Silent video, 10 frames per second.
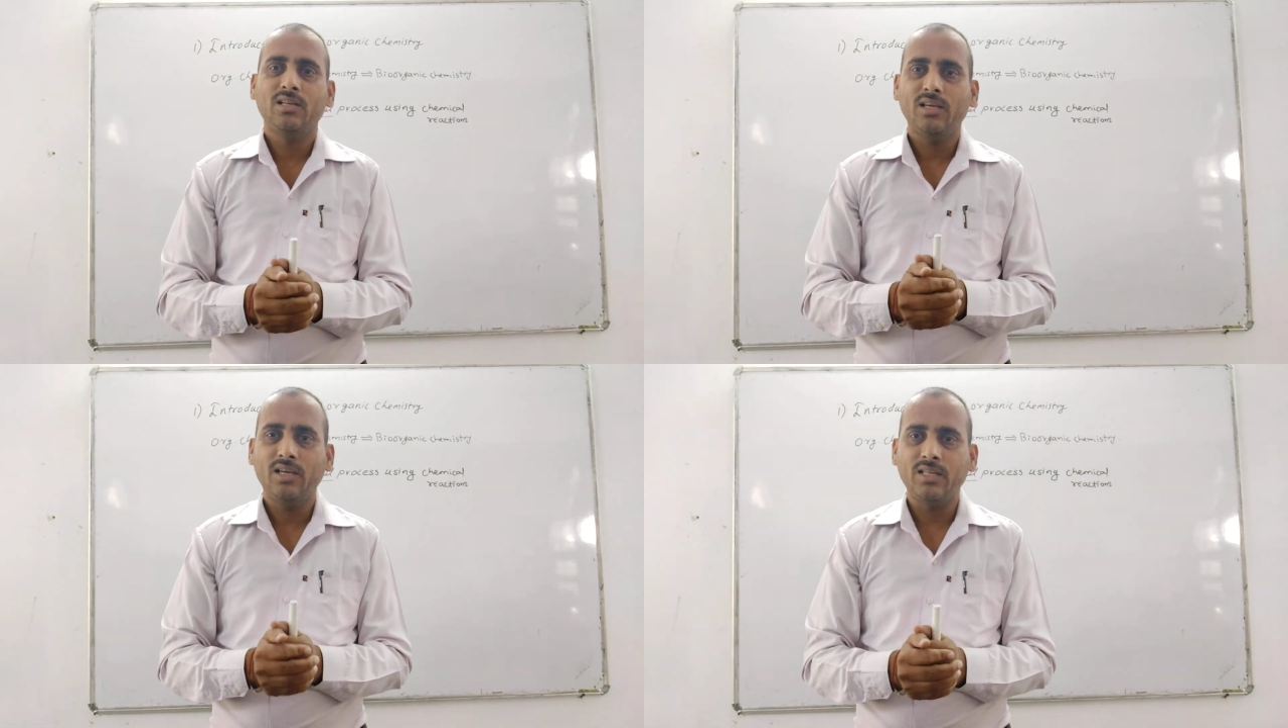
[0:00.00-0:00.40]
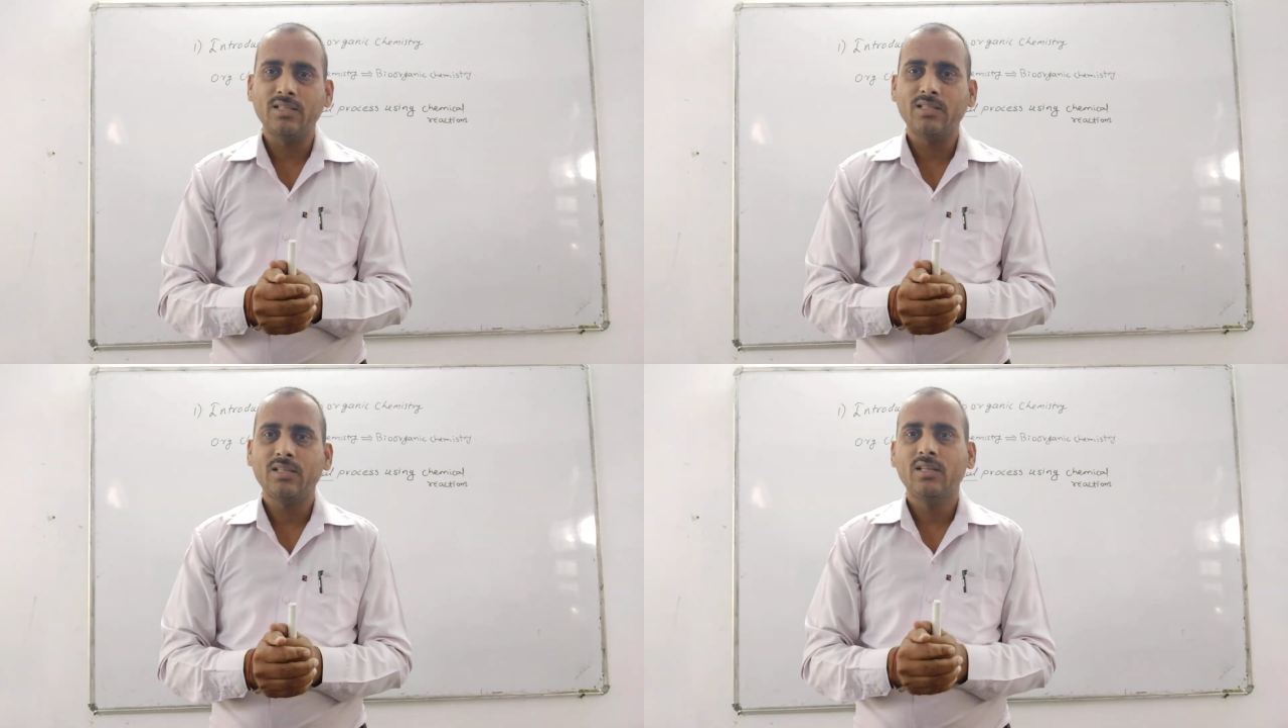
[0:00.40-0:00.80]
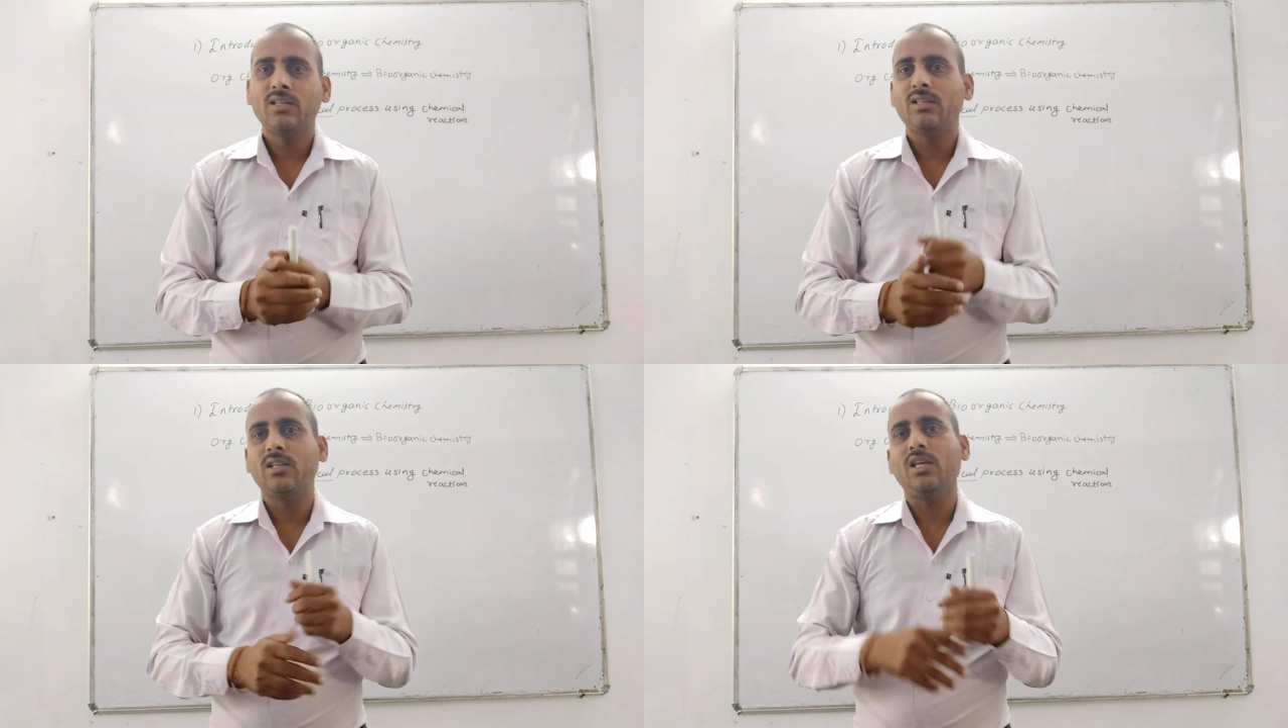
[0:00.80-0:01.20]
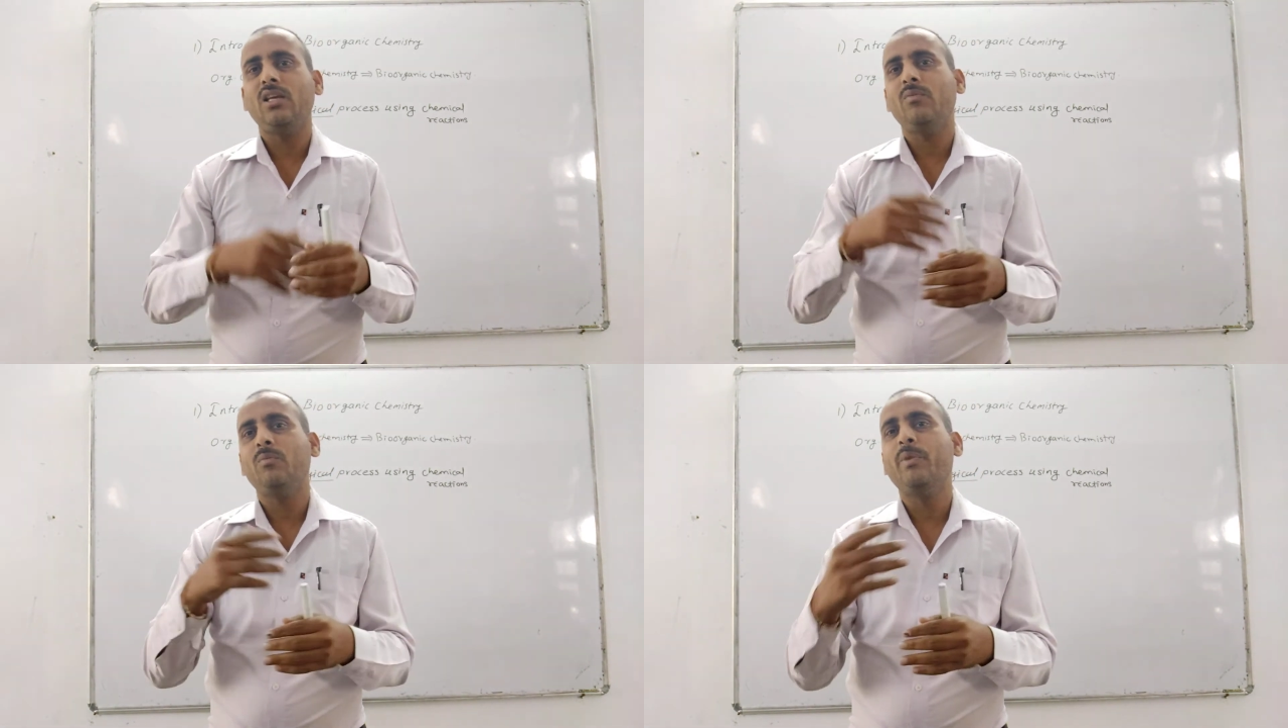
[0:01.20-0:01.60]
is
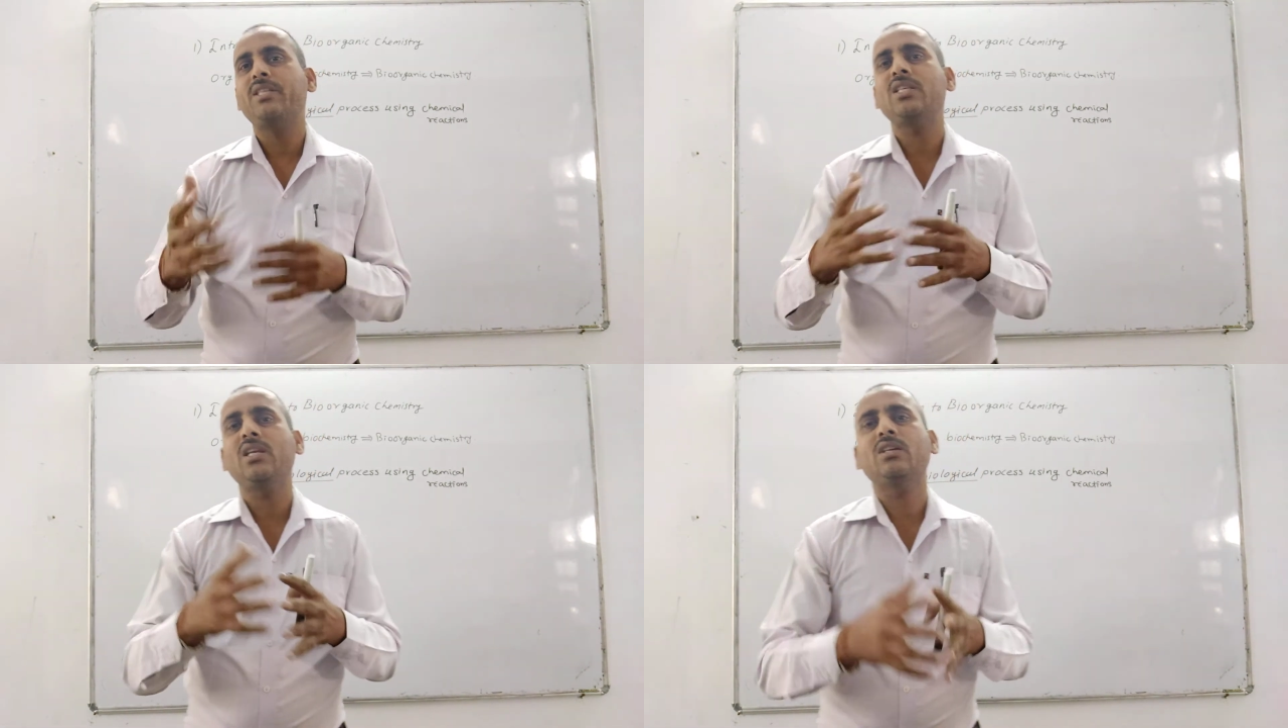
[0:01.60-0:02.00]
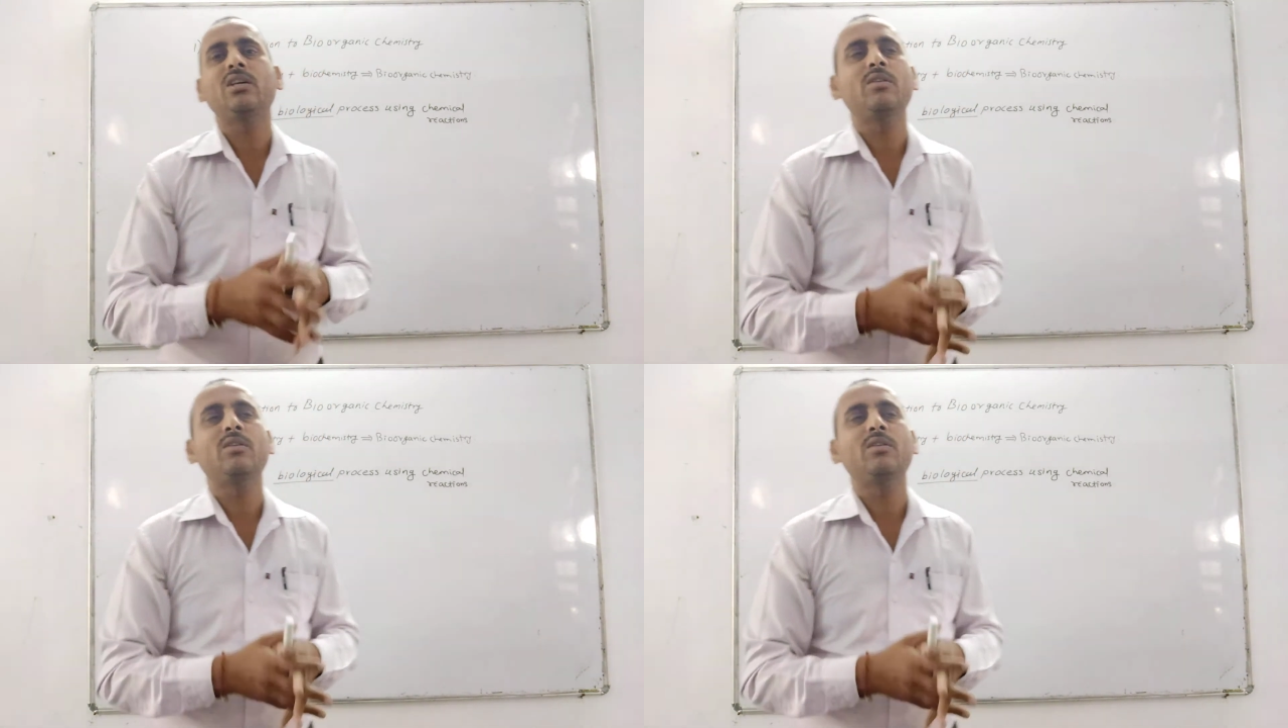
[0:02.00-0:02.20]
the basic